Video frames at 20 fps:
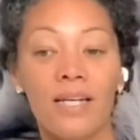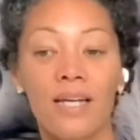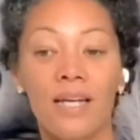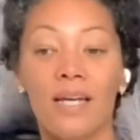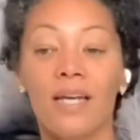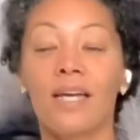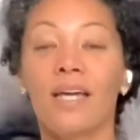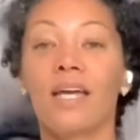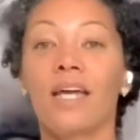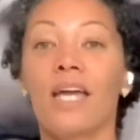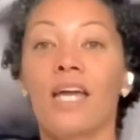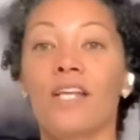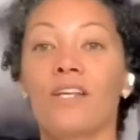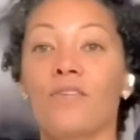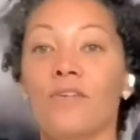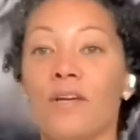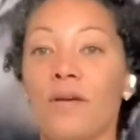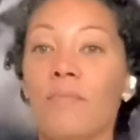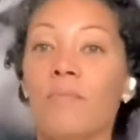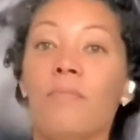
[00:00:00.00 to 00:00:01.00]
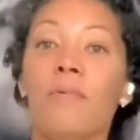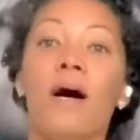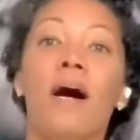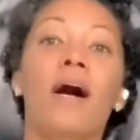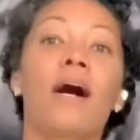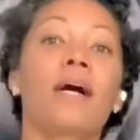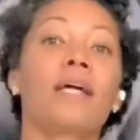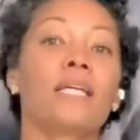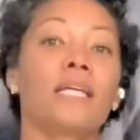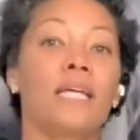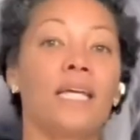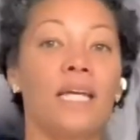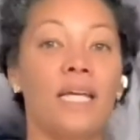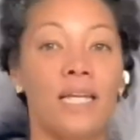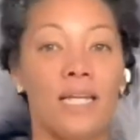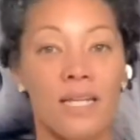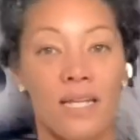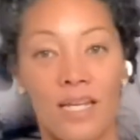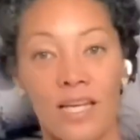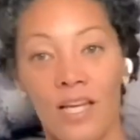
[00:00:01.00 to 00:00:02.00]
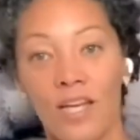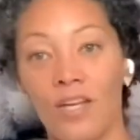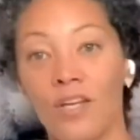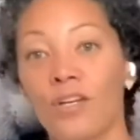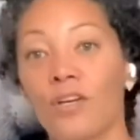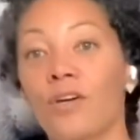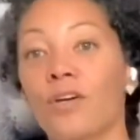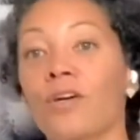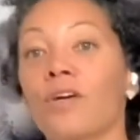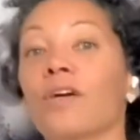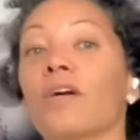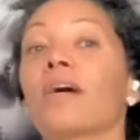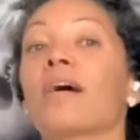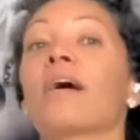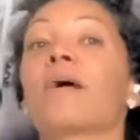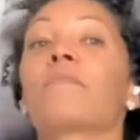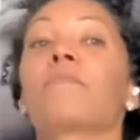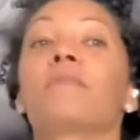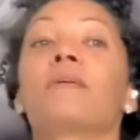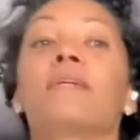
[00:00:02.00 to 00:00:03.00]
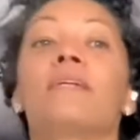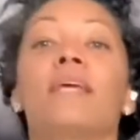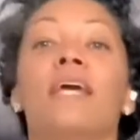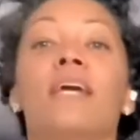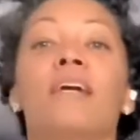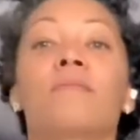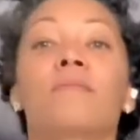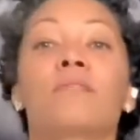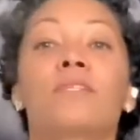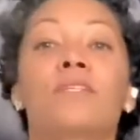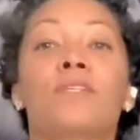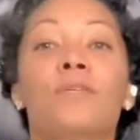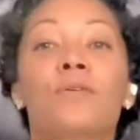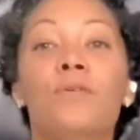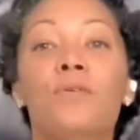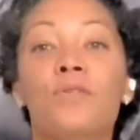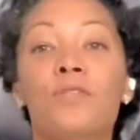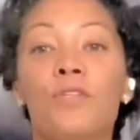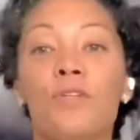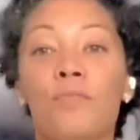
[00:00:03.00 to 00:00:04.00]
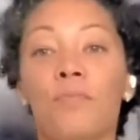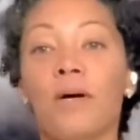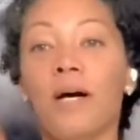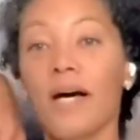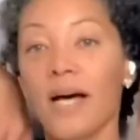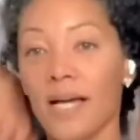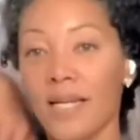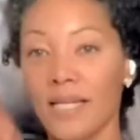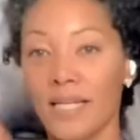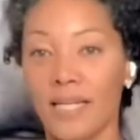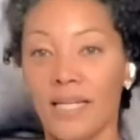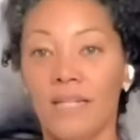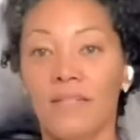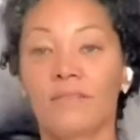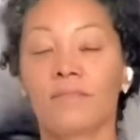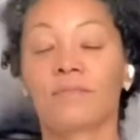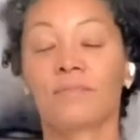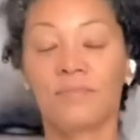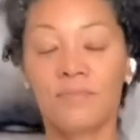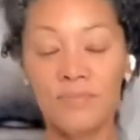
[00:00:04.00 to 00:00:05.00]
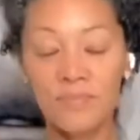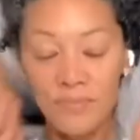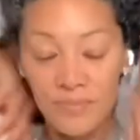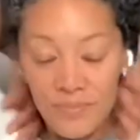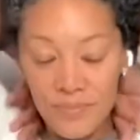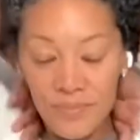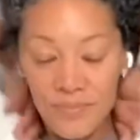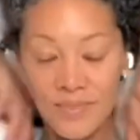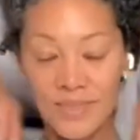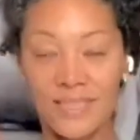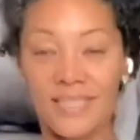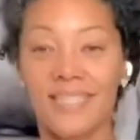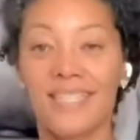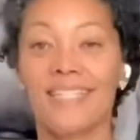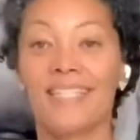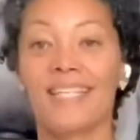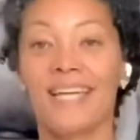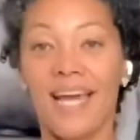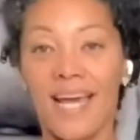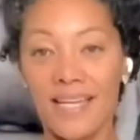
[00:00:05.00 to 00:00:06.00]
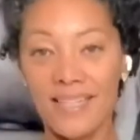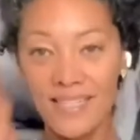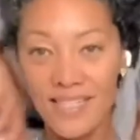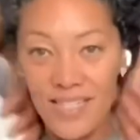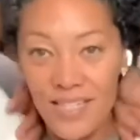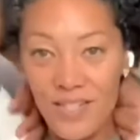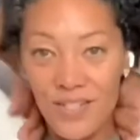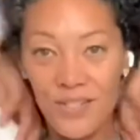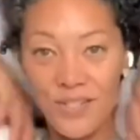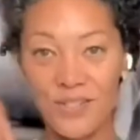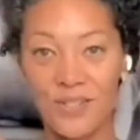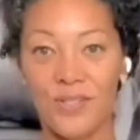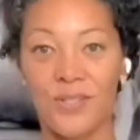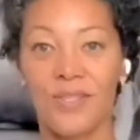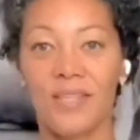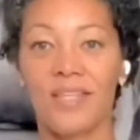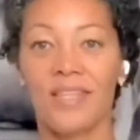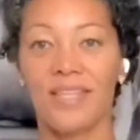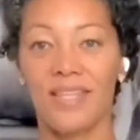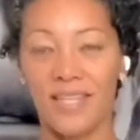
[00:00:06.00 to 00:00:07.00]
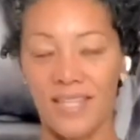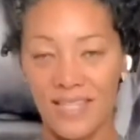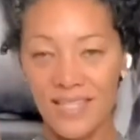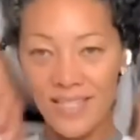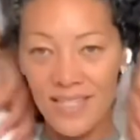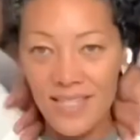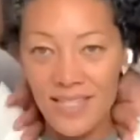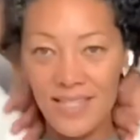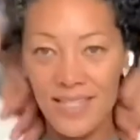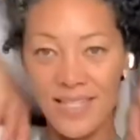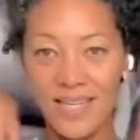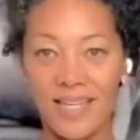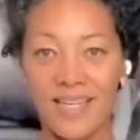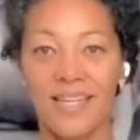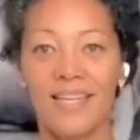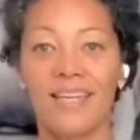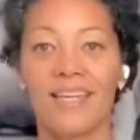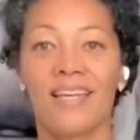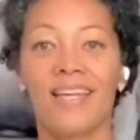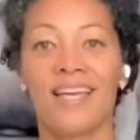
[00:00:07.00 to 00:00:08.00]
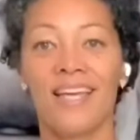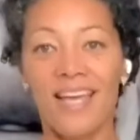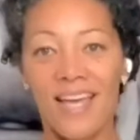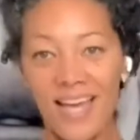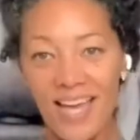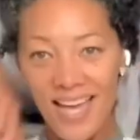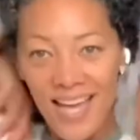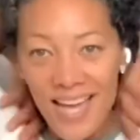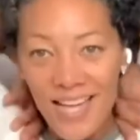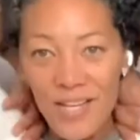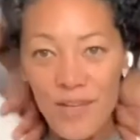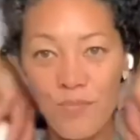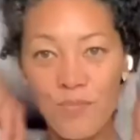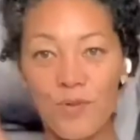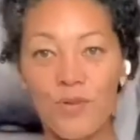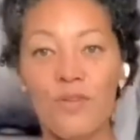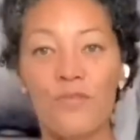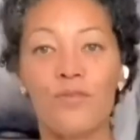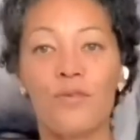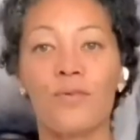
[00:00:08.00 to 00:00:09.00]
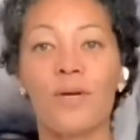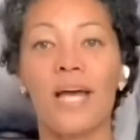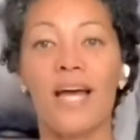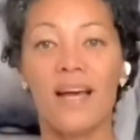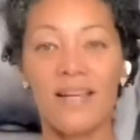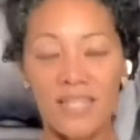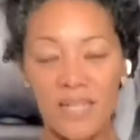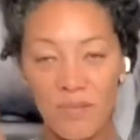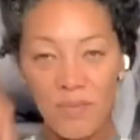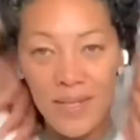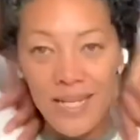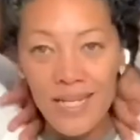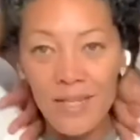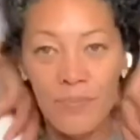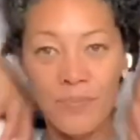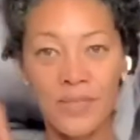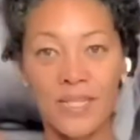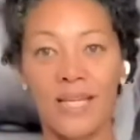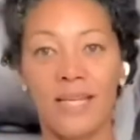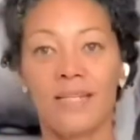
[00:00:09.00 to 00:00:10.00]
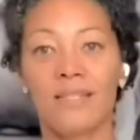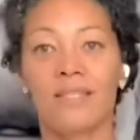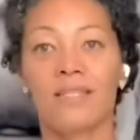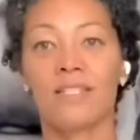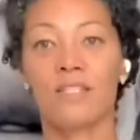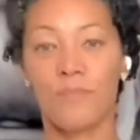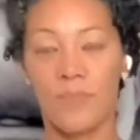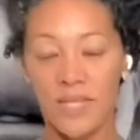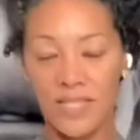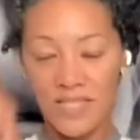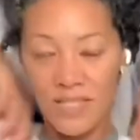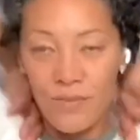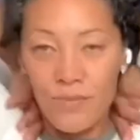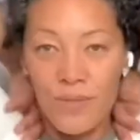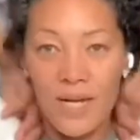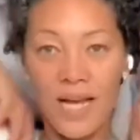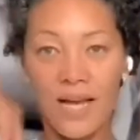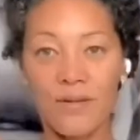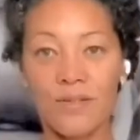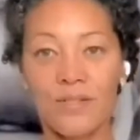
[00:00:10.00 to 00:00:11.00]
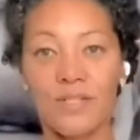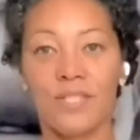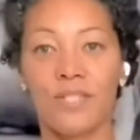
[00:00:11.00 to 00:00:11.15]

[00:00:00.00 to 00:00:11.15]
and you're embodying, you're being able to use your body to get to the things and move around and manipulate the space around you.